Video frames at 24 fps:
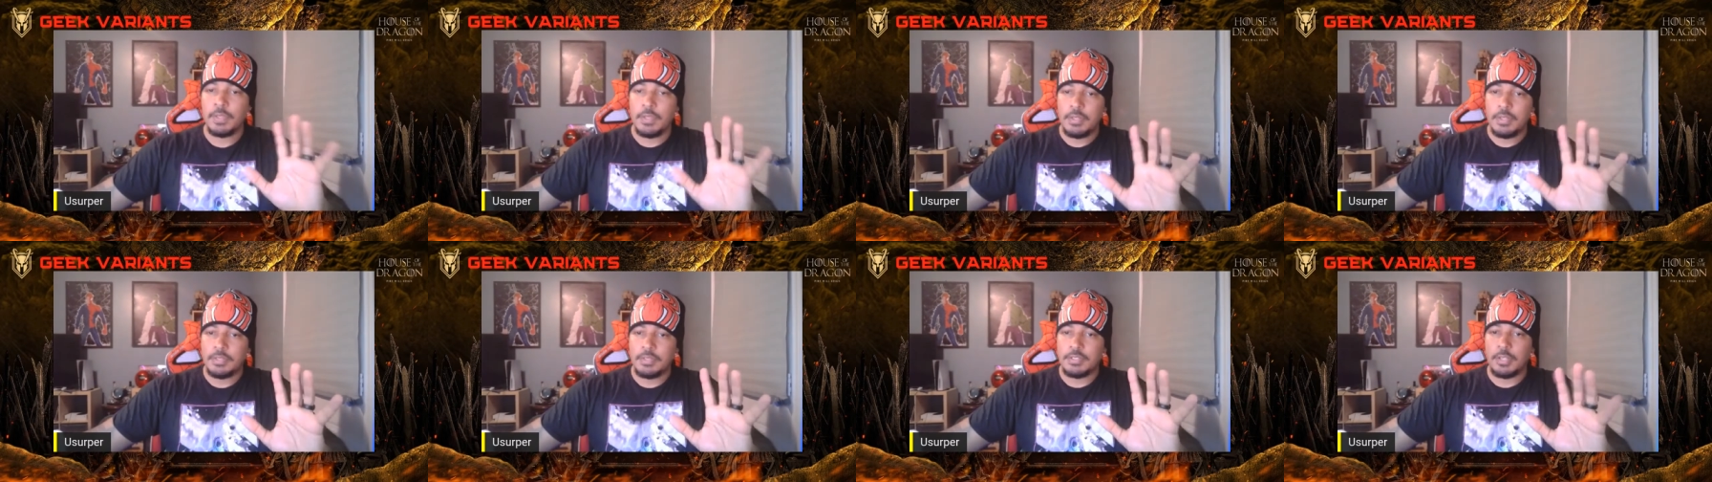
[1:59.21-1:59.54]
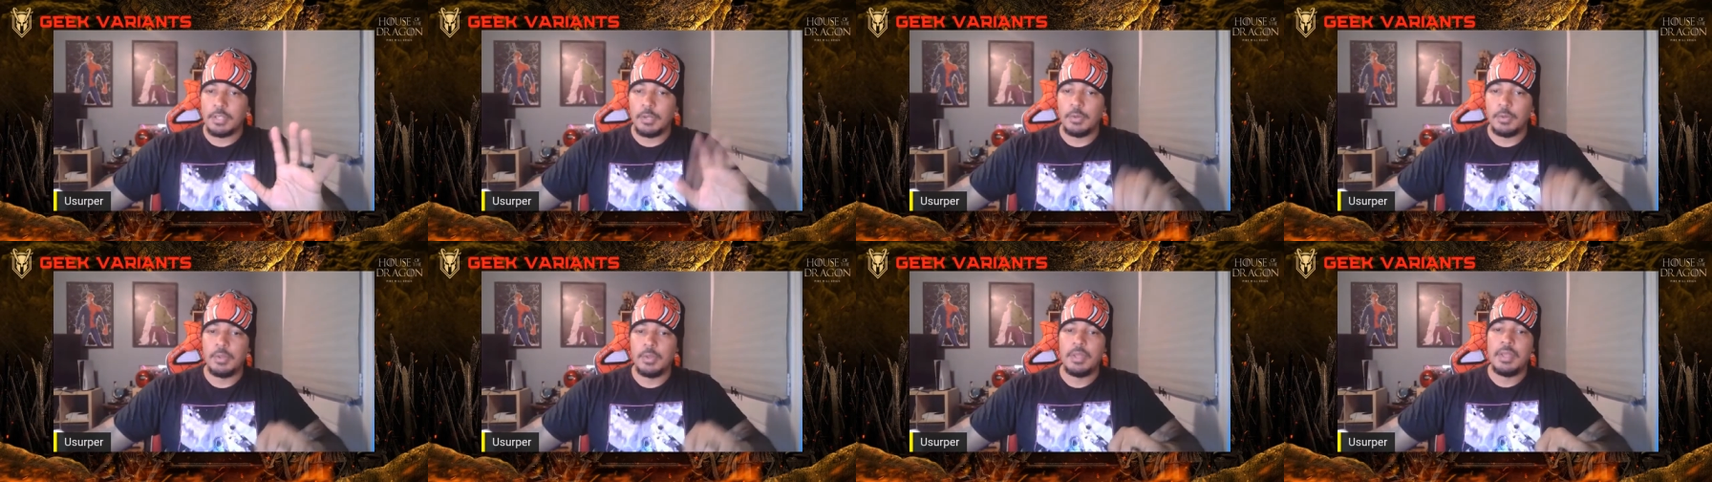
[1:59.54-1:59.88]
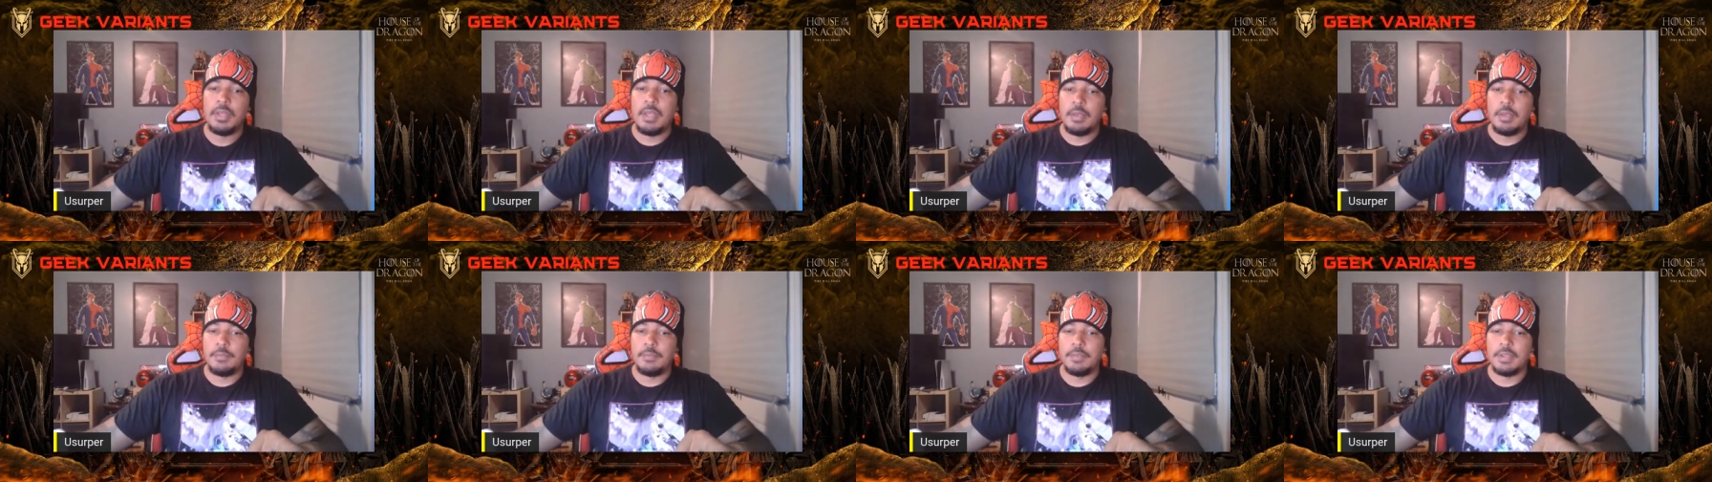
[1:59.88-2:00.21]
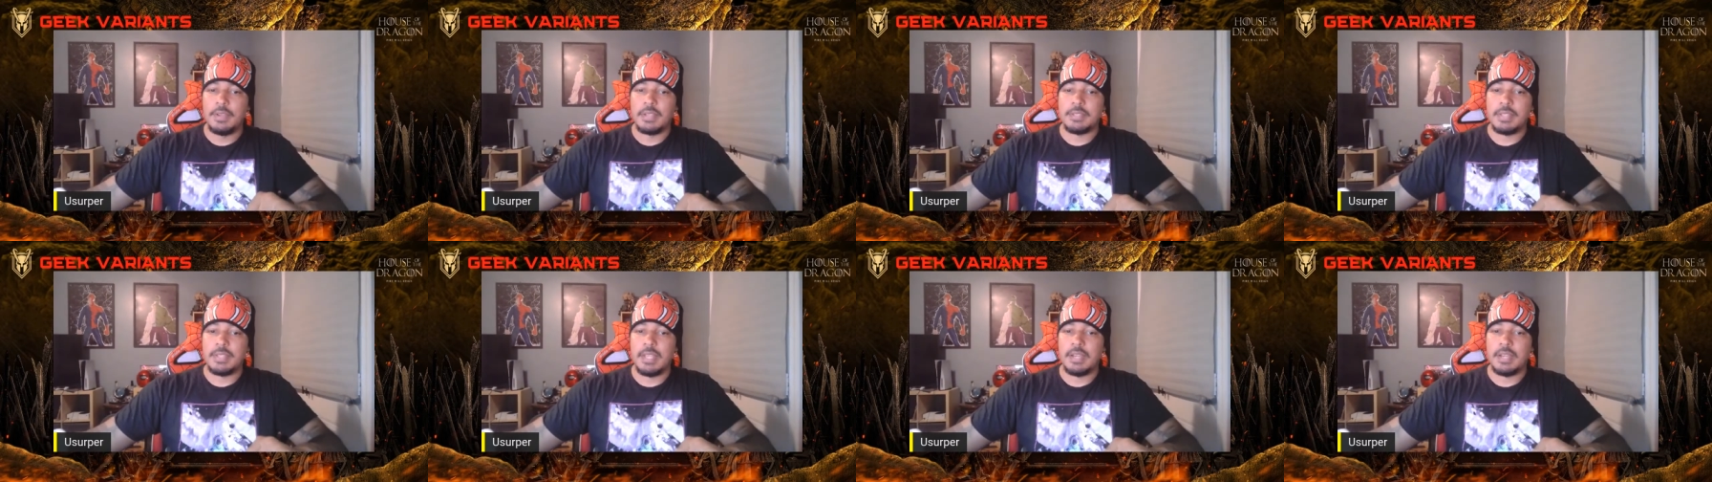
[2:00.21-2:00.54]
So I'm very
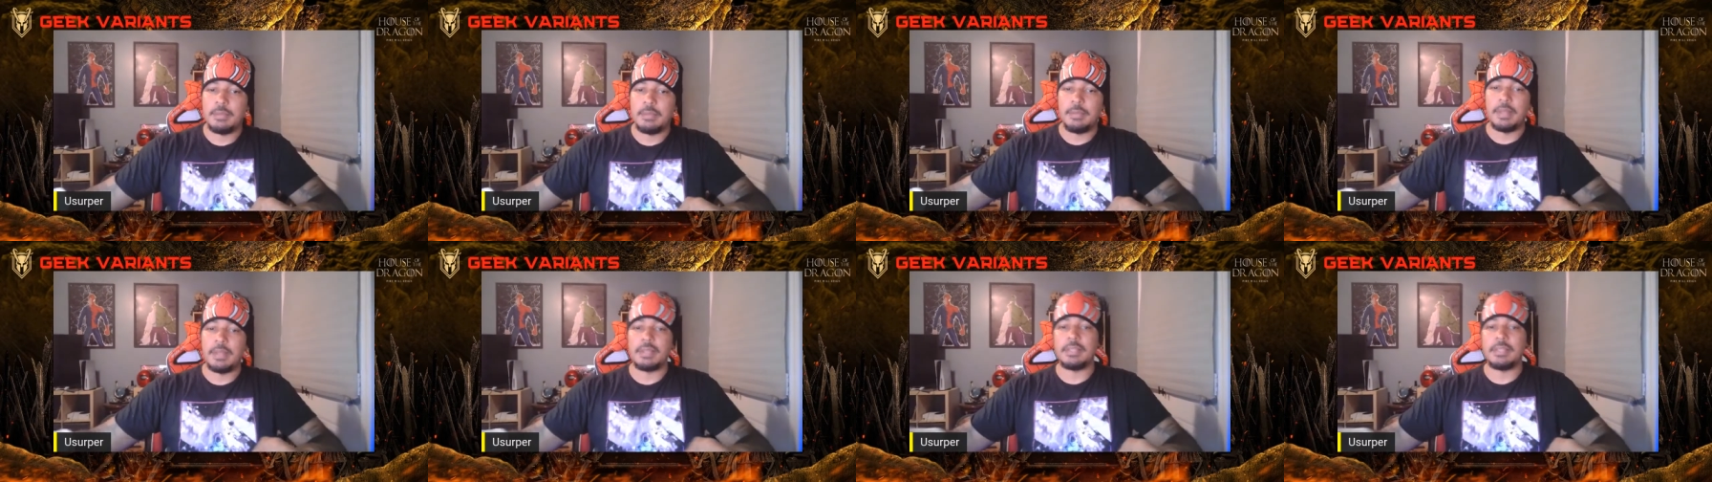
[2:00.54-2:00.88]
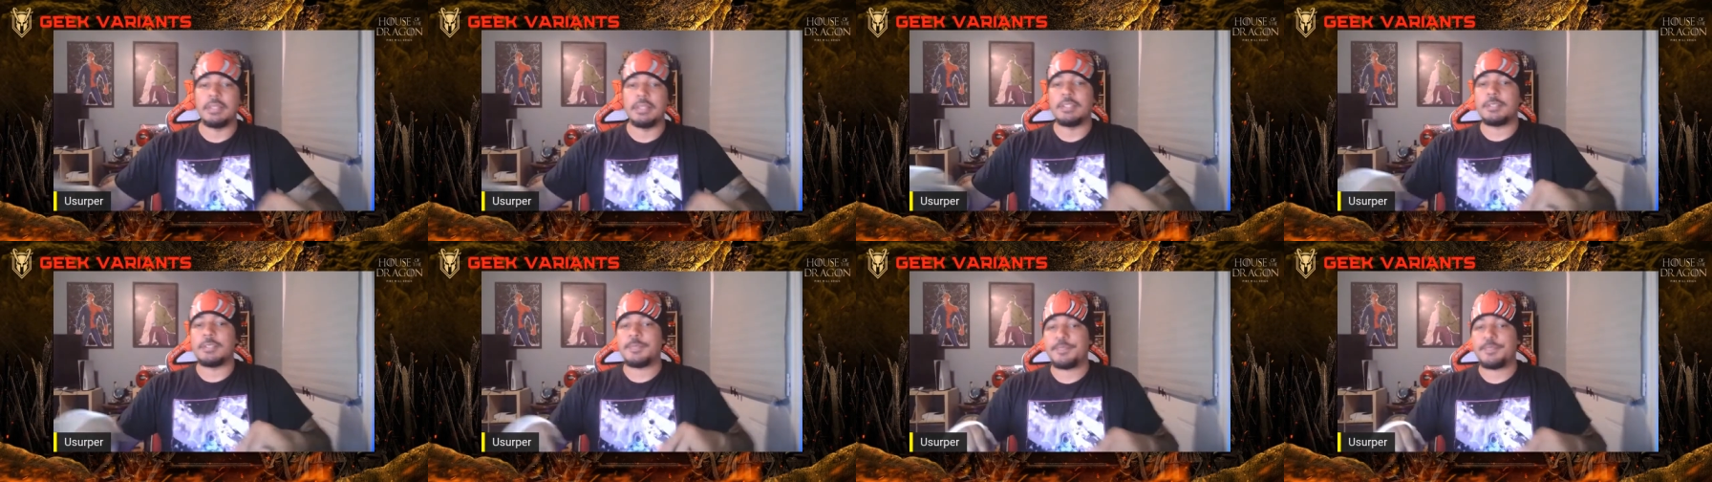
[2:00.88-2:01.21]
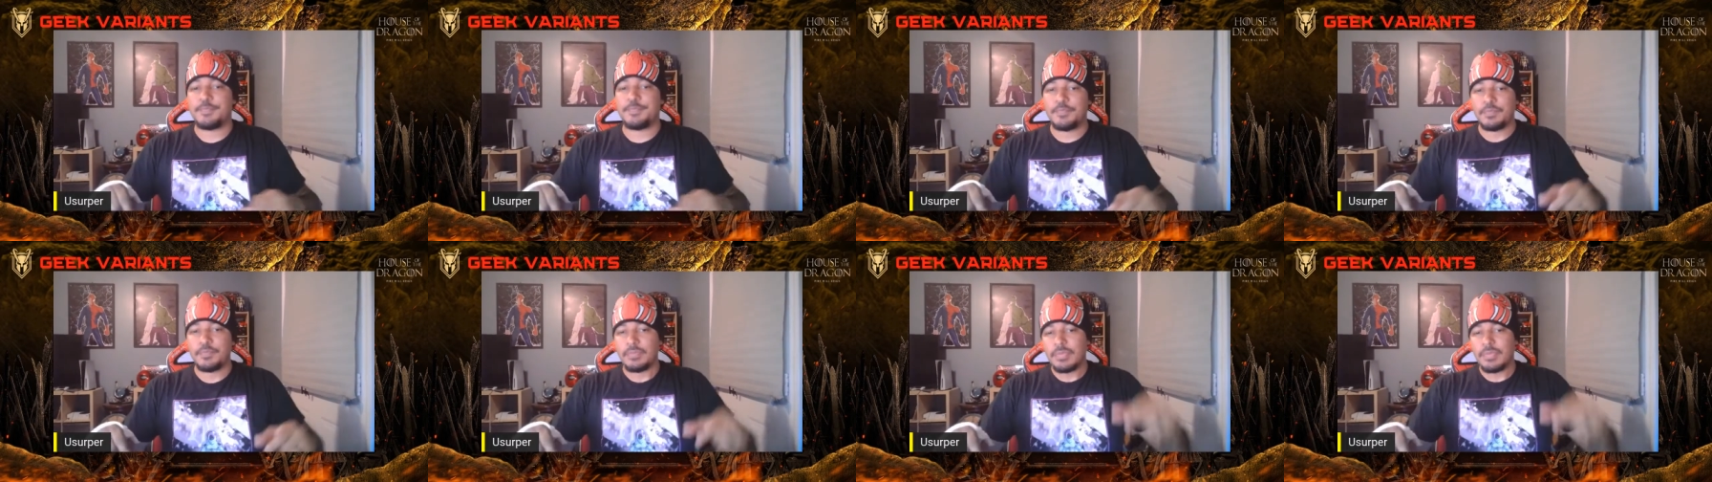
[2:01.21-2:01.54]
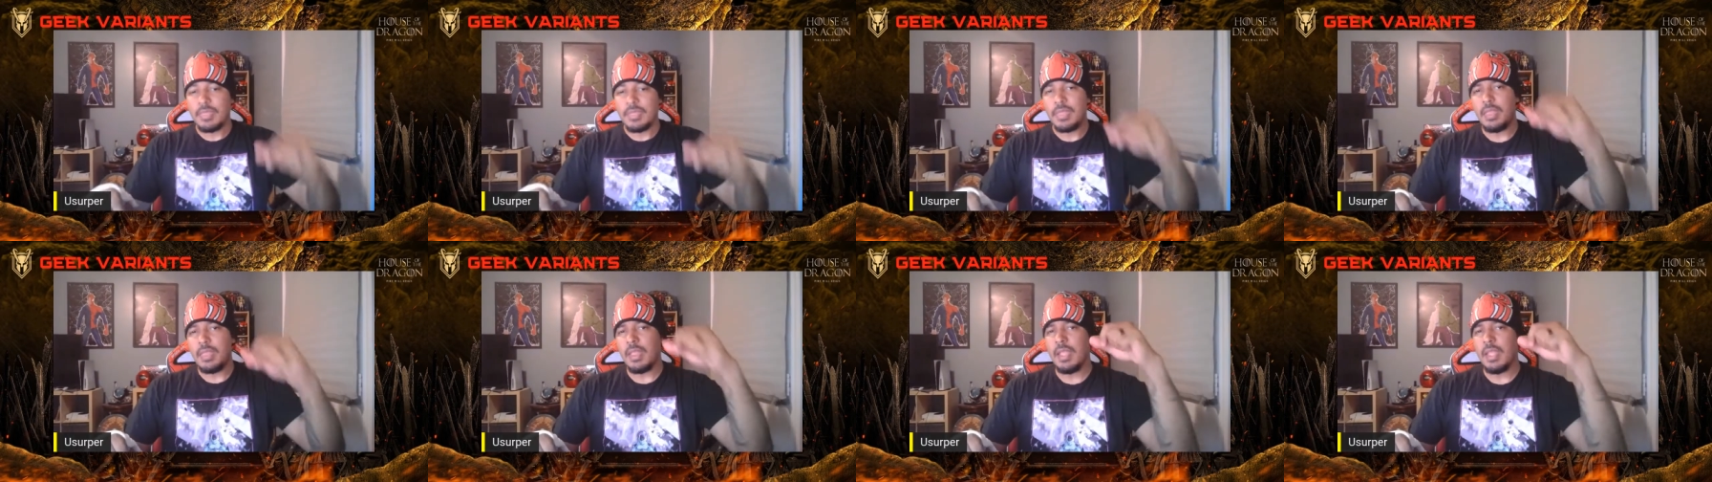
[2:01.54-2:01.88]
excited about this.
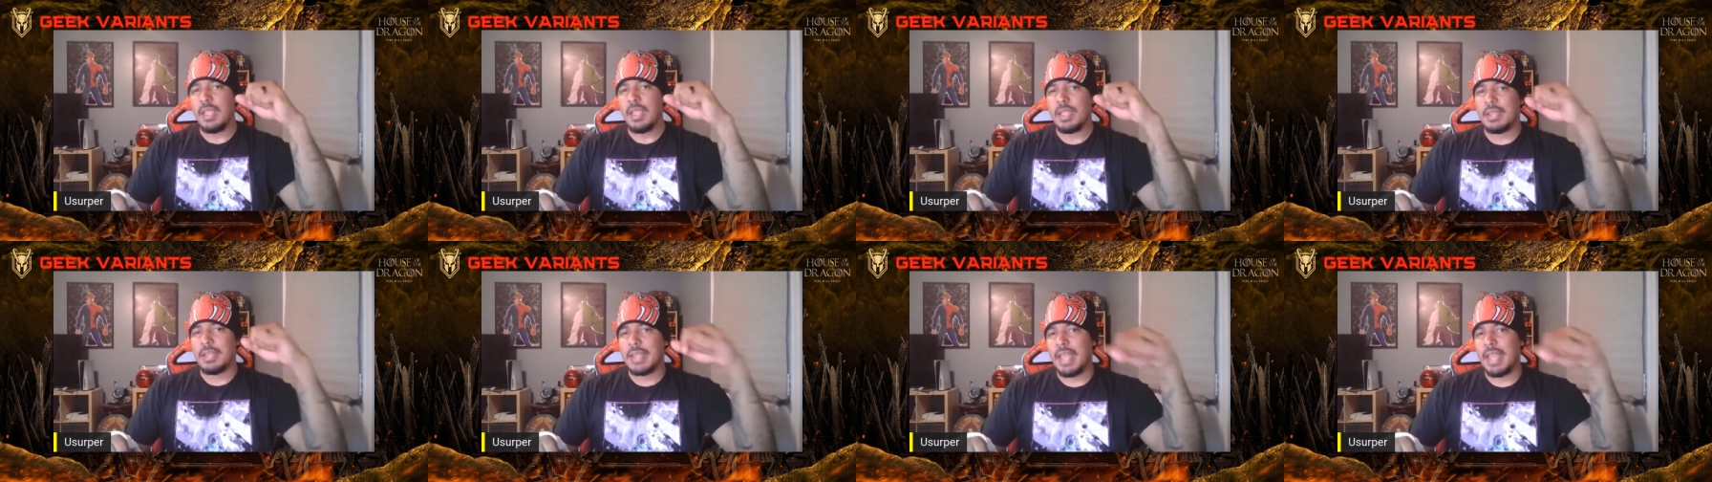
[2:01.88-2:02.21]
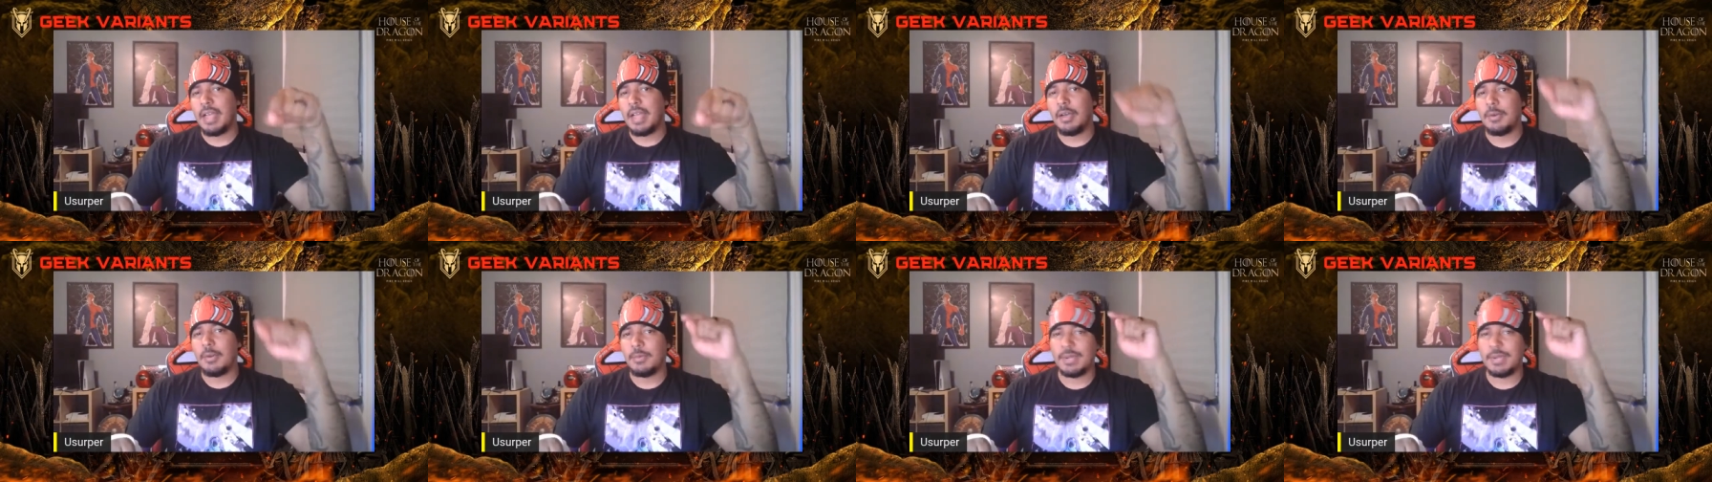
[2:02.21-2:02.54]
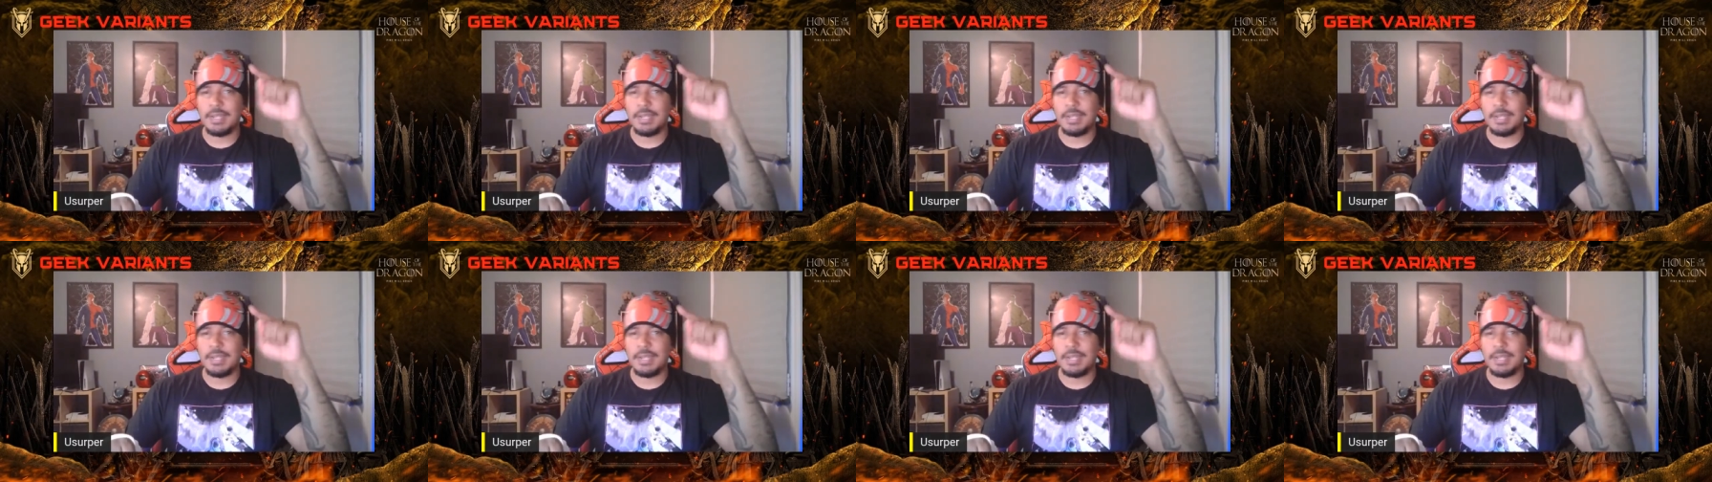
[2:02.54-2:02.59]
Now, what I